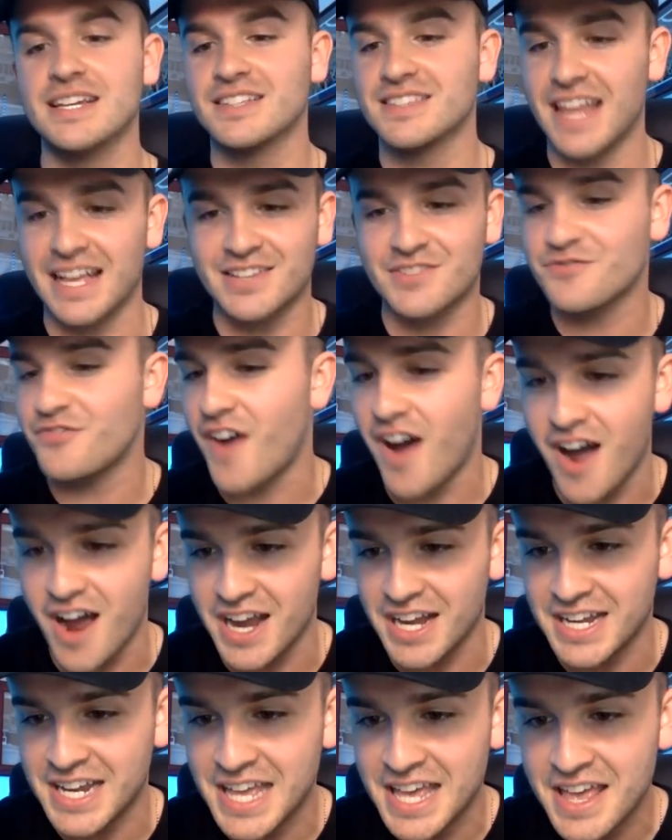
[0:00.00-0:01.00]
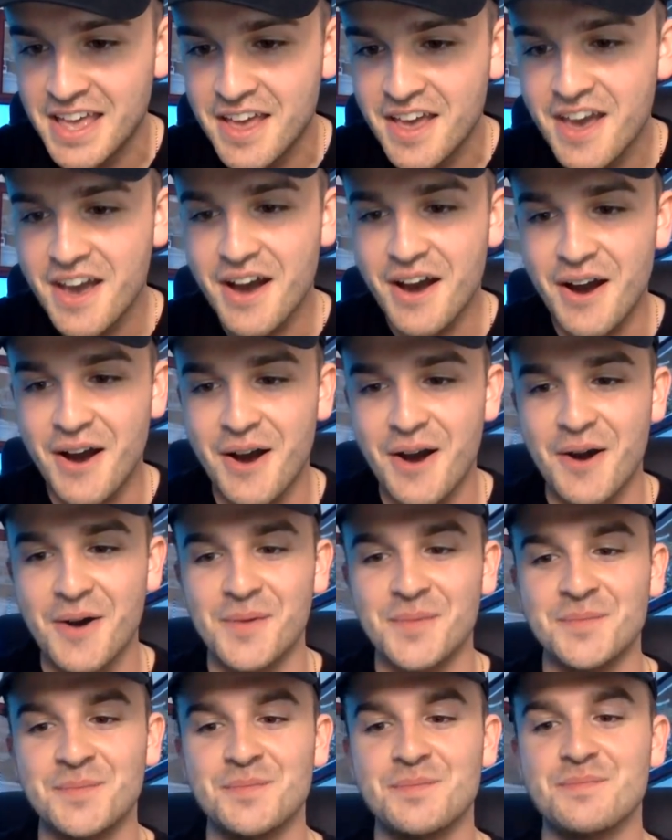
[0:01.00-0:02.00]
That's fine.
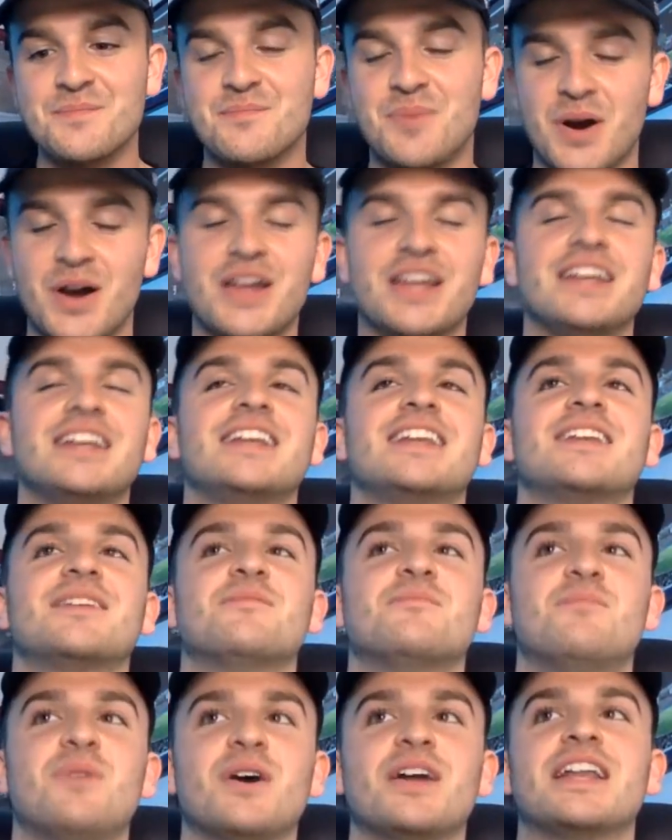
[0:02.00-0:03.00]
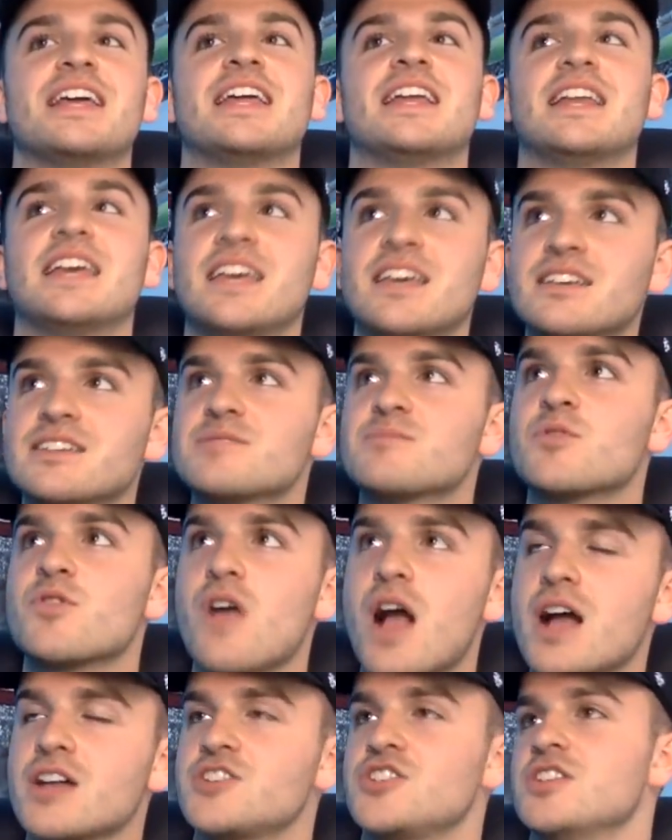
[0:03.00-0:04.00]
But it is
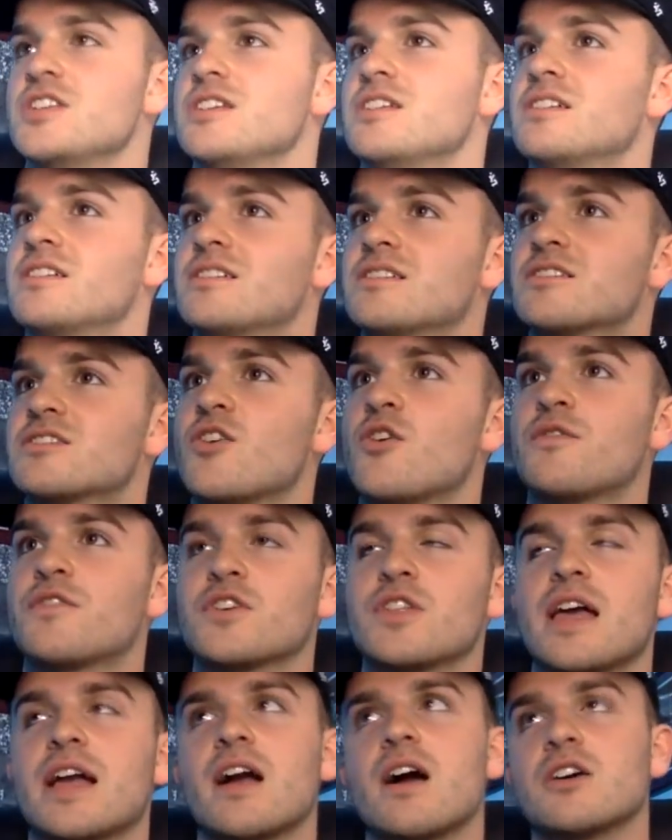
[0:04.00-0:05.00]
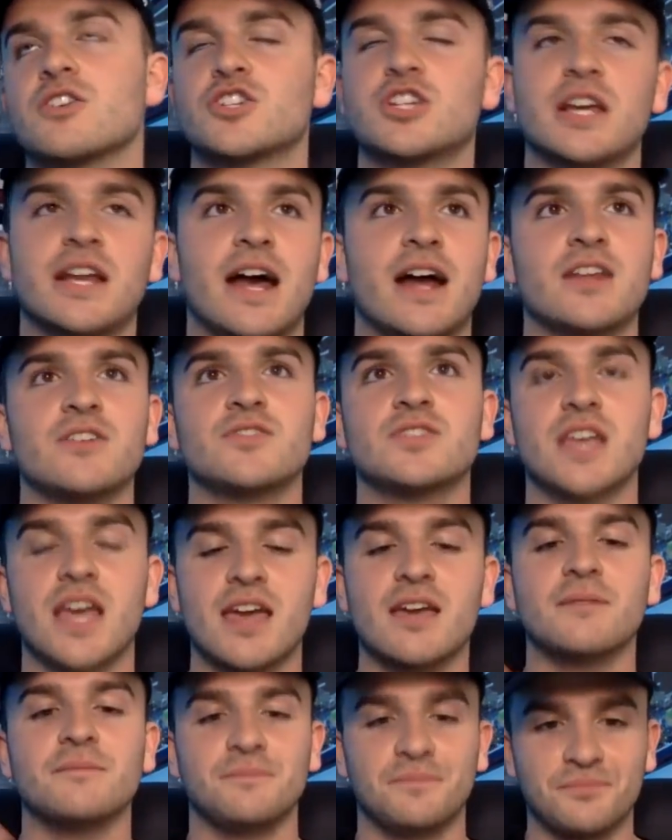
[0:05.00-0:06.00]
Marachi. So if you're like, oh shit, how do you
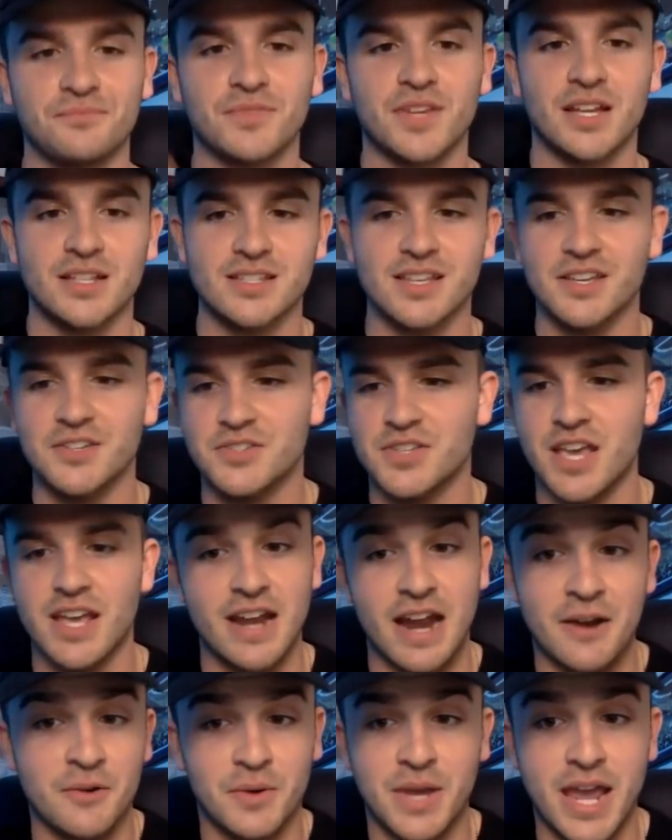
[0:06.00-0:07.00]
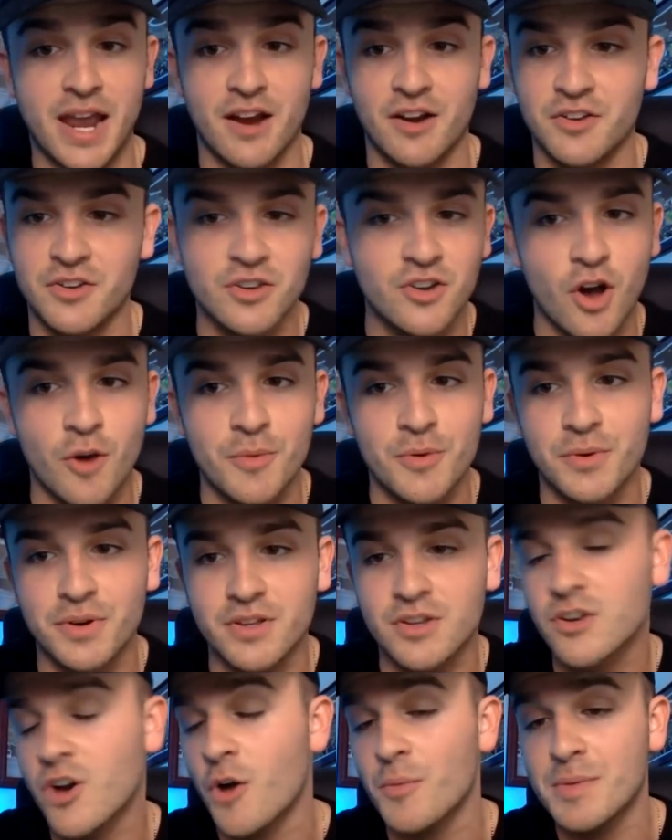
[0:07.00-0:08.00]
say it? That's how you say it. I don't care. You can call
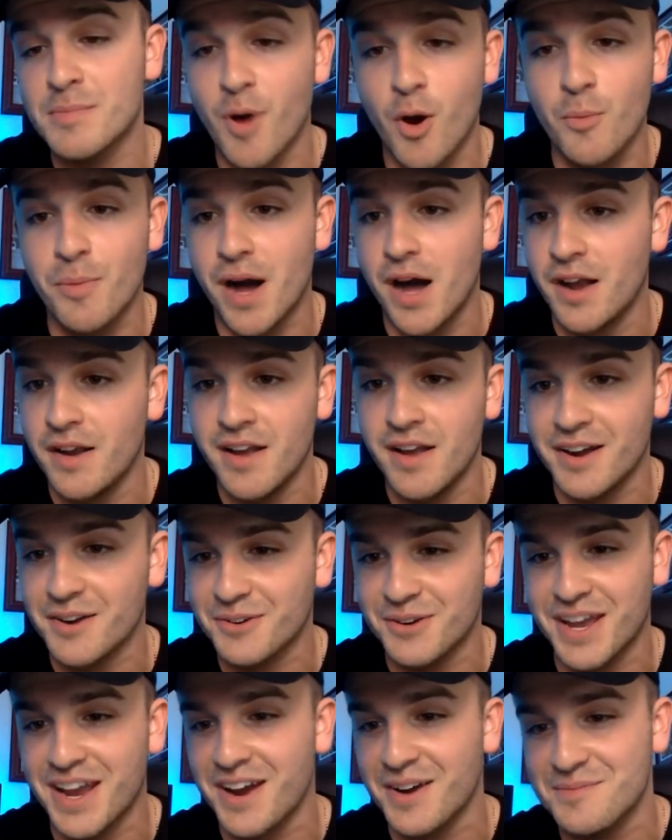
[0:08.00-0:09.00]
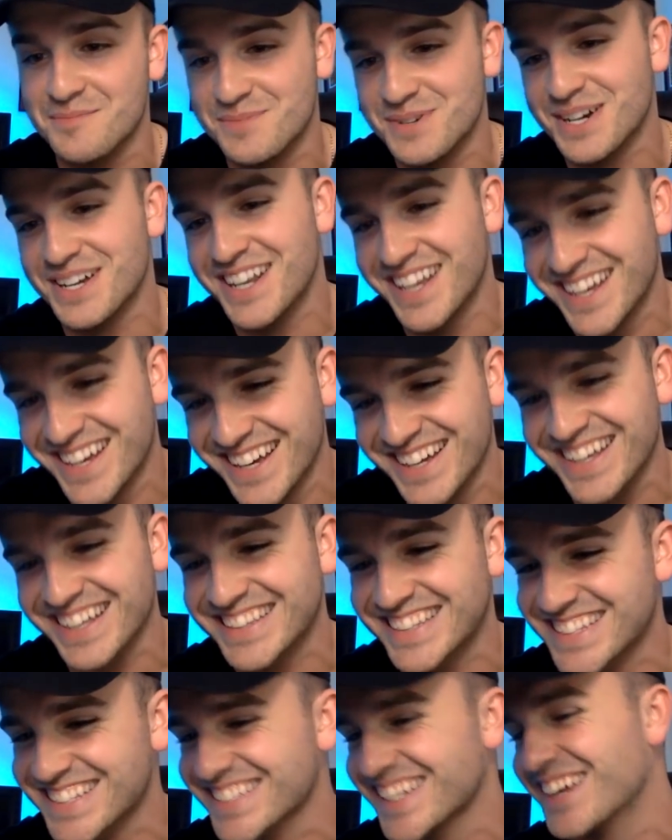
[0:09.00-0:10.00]
me Boban. I don't care. But
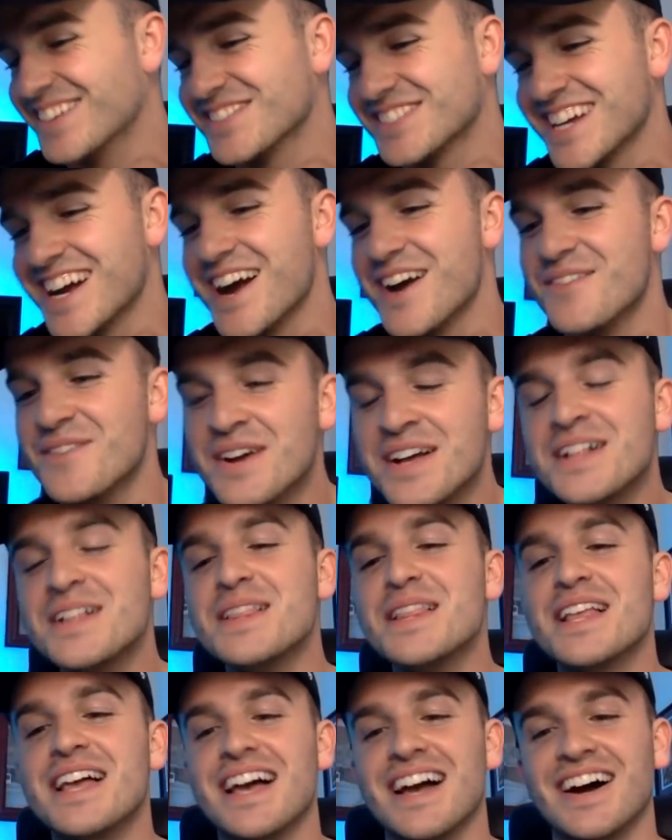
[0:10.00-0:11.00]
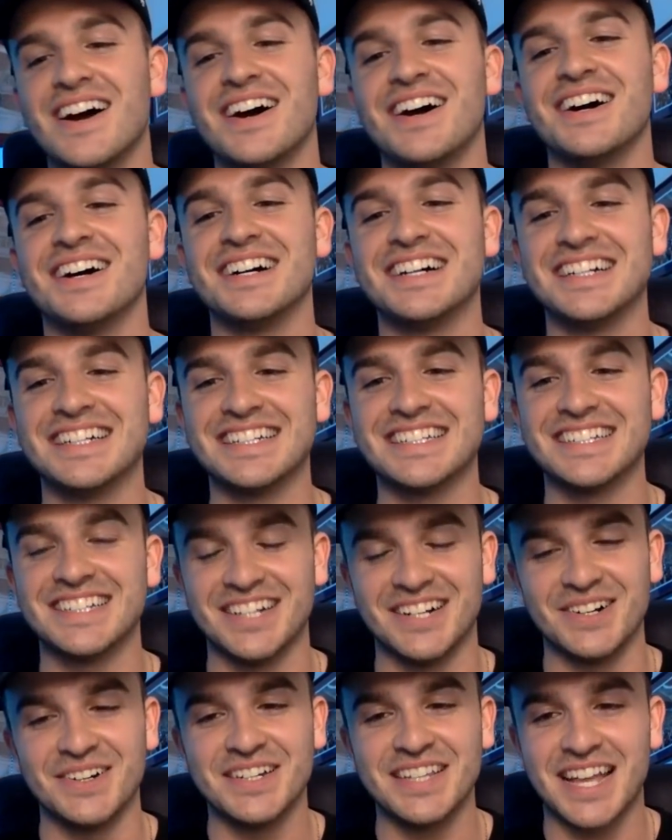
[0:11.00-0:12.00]
at the same time,
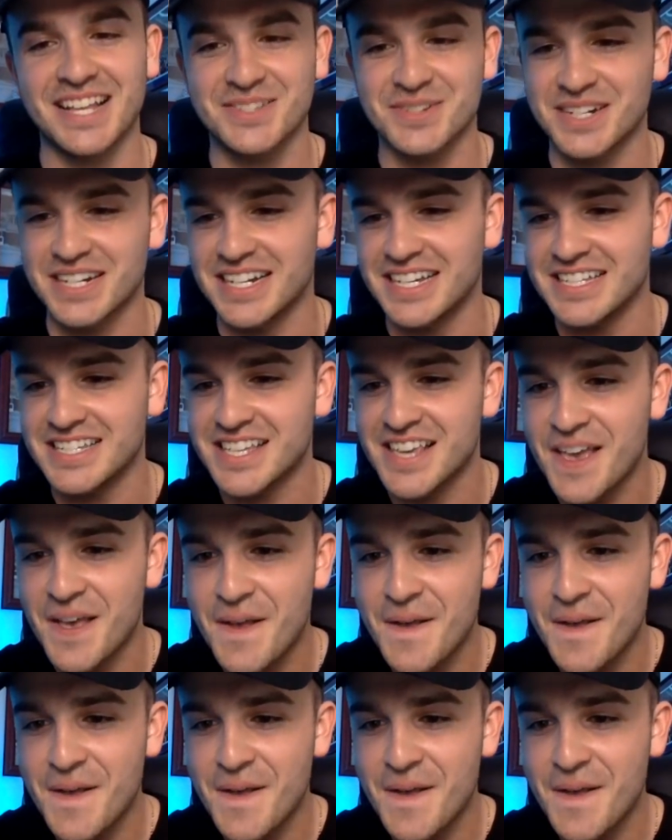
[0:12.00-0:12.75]
that's what it is.